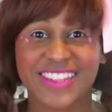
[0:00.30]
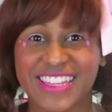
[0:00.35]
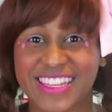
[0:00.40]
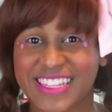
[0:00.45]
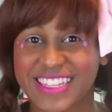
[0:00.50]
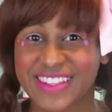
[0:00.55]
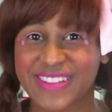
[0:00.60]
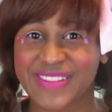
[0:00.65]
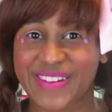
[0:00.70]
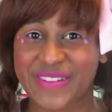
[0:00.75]

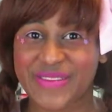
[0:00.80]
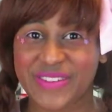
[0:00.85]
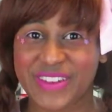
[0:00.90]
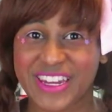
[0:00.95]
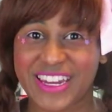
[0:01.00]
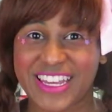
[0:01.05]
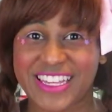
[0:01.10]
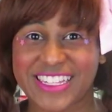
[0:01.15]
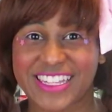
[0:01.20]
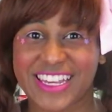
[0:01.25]
Konnichiwa
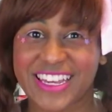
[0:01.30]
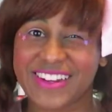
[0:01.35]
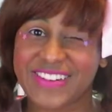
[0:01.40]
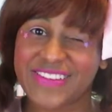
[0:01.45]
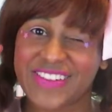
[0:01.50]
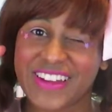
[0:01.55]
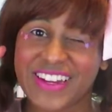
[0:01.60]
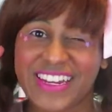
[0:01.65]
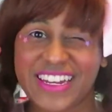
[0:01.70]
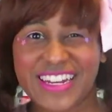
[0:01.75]
minasan,
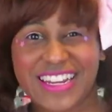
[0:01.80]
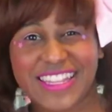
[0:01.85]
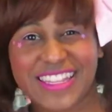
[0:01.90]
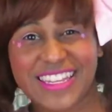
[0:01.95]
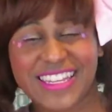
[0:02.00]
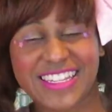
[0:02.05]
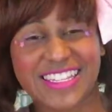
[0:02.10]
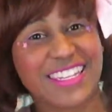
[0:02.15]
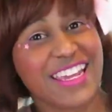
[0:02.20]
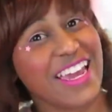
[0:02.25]
Marina
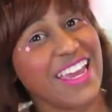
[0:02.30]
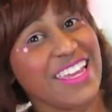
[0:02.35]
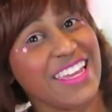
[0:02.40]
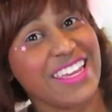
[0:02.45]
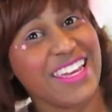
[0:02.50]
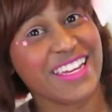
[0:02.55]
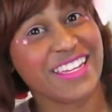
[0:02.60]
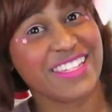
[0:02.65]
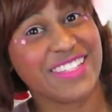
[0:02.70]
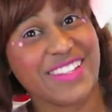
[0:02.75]
desu. How
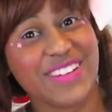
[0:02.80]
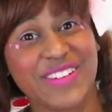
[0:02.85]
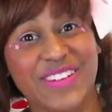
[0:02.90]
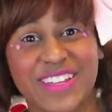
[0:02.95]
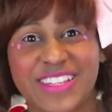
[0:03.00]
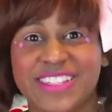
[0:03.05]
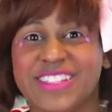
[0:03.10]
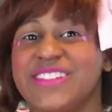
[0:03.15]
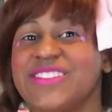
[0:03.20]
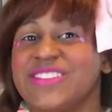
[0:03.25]
you guys
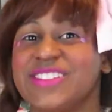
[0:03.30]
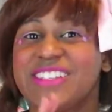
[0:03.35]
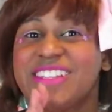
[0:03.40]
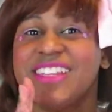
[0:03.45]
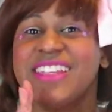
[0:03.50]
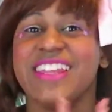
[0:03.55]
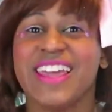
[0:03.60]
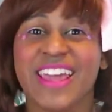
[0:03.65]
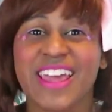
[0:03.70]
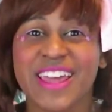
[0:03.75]
doing? So
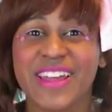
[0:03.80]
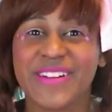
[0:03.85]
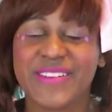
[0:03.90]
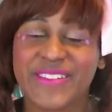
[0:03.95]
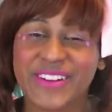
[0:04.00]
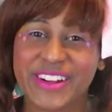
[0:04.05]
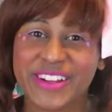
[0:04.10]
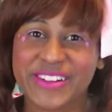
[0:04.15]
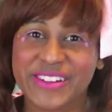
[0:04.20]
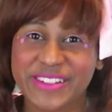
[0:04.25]
today
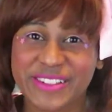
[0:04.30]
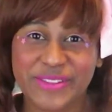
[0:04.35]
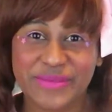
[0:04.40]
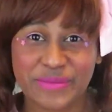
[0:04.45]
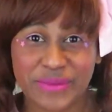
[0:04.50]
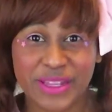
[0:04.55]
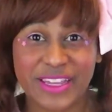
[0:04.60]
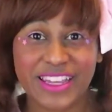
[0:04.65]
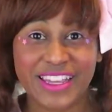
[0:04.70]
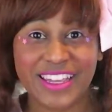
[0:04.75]
we're going
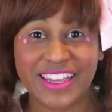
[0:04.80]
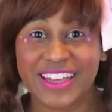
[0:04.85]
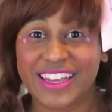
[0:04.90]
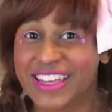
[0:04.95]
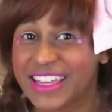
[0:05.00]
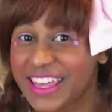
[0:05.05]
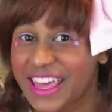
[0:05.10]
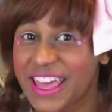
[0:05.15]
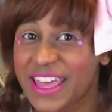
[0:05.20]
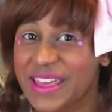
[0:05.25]
to play
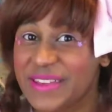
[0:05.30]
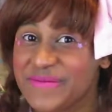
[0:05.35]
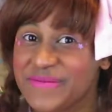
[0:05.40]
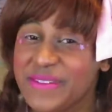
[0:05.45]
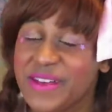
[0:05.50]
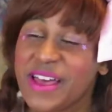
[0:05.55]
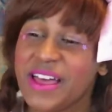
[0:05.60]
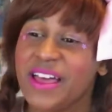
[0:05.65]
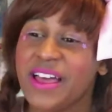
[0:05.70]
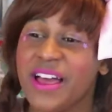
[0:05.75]
a
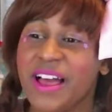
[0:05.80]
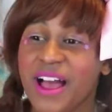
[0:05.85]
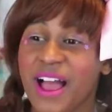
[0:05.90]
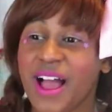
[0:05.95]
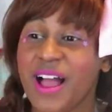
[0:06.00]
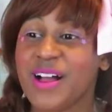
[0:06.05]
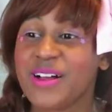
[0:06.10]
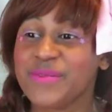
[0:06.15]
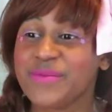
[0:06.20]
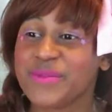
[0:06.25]
game.
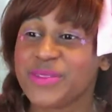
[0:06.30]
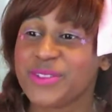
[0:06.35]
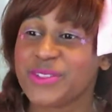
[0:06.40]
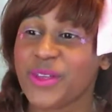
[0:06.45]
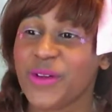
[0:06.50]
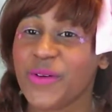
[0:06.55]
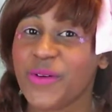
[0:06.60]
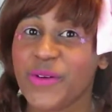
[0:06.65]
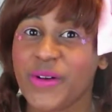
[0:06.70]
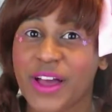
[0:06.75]
Um,
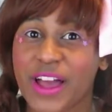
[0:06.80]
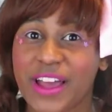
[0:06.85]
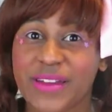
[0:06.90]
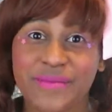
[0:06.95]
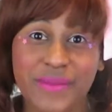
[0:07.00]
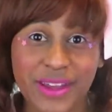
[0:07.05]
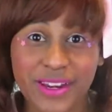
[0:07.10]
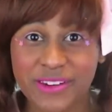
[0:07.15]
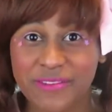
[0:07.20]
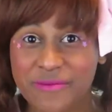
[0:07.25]
so
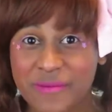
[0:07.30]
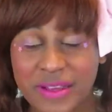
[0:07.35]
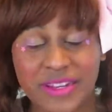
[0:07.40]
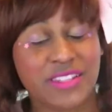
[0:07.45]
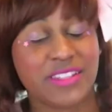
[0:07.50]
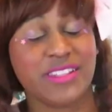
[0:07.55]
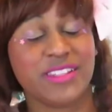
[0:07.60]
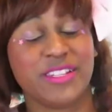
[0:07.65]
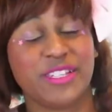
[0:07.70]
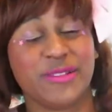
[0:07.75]
I might have
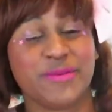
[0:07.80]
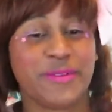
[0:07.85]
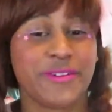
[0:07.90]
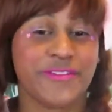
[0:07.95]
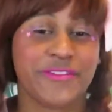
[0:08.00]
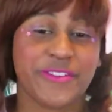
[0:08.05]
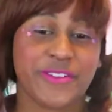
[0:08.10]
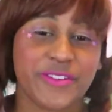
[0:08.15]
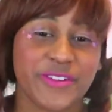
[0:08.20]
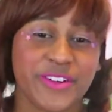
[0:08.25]
mentioned this
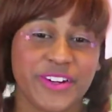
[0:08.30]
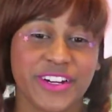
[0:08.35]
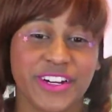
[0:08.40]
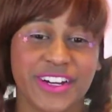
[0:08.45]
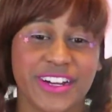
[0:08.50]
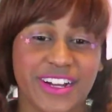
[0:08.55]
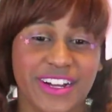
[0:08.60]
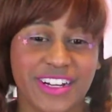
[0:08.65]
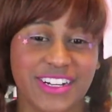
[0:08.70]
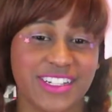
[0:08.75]

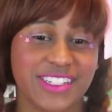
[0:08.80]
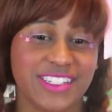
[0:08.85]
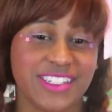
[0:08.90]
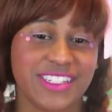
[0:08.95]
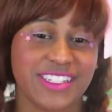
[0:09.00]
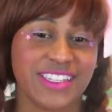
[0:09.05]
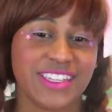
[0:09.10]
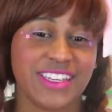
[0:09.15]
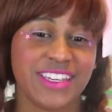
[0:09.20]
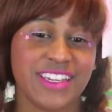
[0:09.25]
before
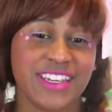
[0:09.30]
on